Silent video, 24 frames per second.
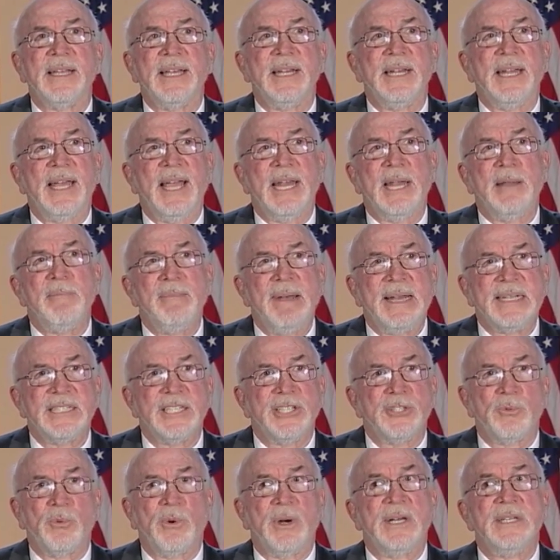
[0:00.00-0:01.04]
And the
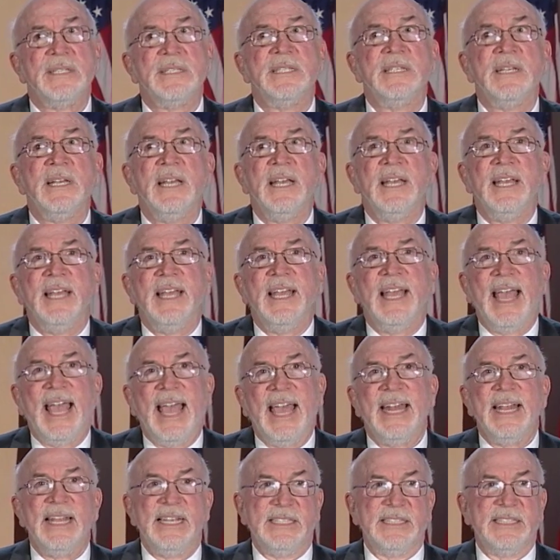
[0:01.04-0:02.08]
message was
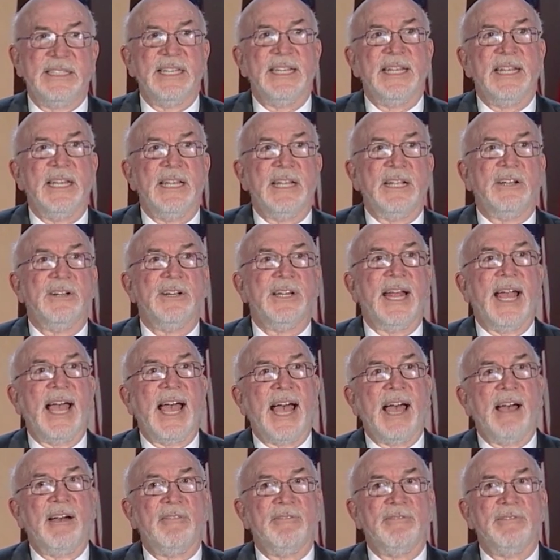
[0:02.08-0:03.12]
any city could
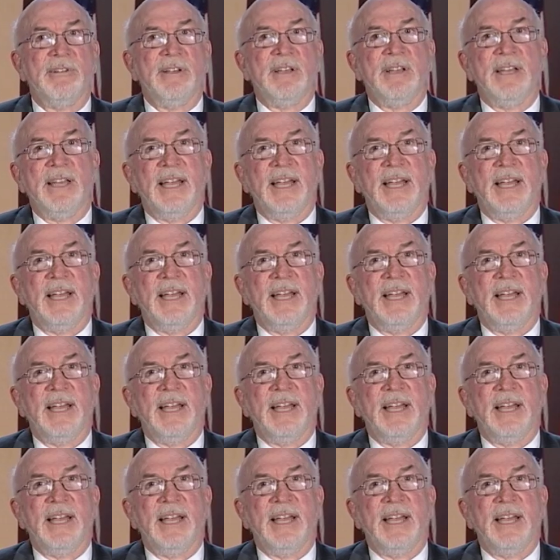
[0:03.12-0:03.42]
have